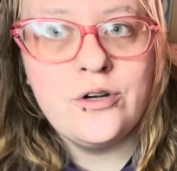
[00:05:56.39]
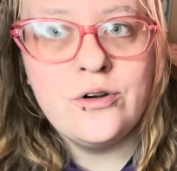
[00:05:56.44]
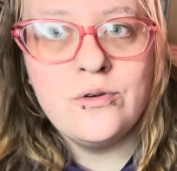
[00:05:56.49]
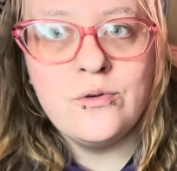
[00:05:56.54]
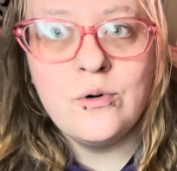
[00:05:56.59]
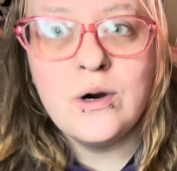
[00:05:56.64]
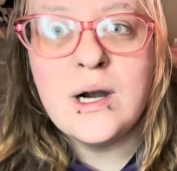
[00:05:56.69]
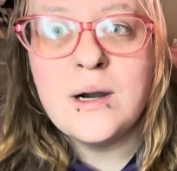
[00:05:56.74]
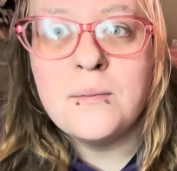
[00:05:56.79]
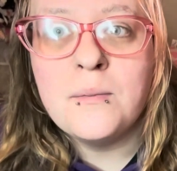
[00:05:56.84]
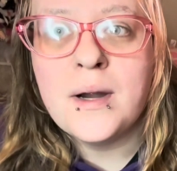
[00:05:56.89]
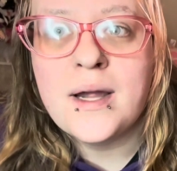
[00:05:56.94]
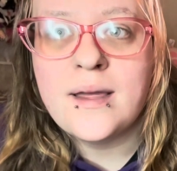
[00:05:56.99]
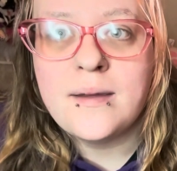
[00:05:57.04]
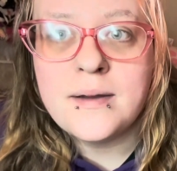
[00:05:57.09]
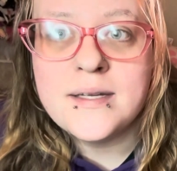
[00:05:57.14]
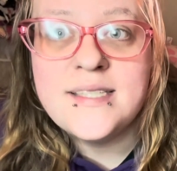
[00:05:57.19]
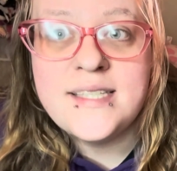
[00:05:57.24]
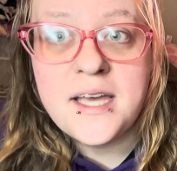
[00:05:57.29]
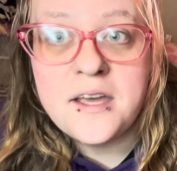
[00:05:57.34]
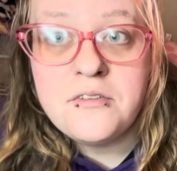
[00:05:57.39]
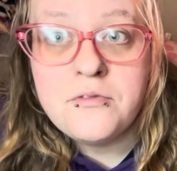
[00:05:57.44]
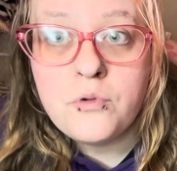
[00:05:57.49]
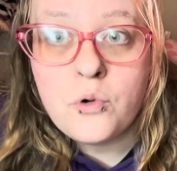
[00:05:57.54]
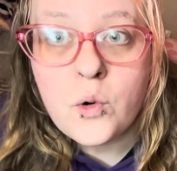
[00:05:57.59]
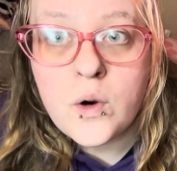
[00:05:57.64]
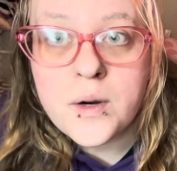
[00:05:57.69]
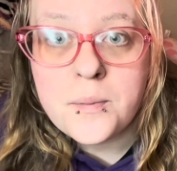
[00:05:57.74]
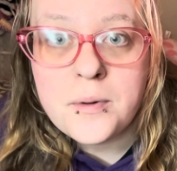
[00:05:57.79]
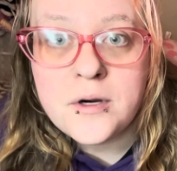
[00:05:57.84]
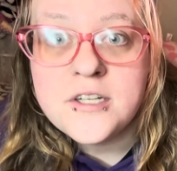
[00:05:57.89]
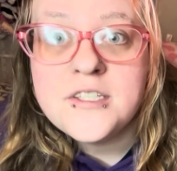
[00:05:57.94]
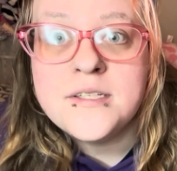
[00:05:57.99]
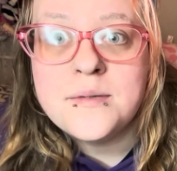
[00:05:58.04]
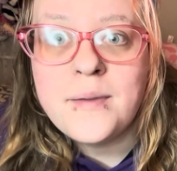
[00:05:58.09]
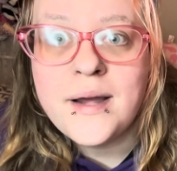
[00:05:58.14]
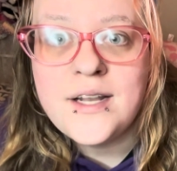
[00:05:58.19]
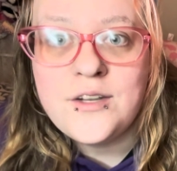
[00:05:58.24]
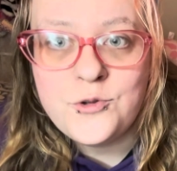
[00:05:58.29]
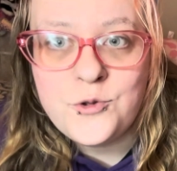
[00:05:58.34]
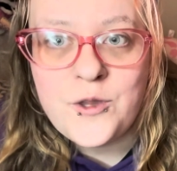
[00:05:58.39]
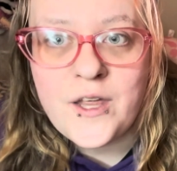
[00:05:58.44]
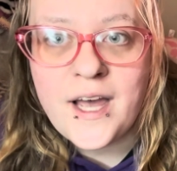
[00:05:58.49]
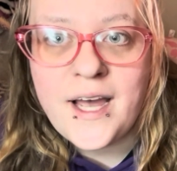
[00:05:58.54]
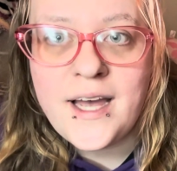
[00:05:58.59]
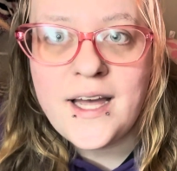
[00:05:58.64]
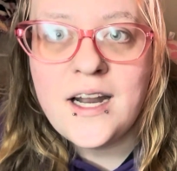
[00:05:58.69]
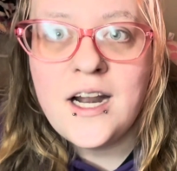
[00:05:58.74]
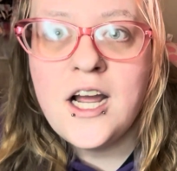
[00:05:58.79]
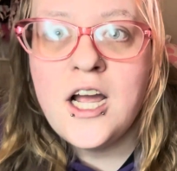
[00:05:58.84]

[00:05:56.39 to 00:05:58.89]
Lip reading: where a safe for work person might do that,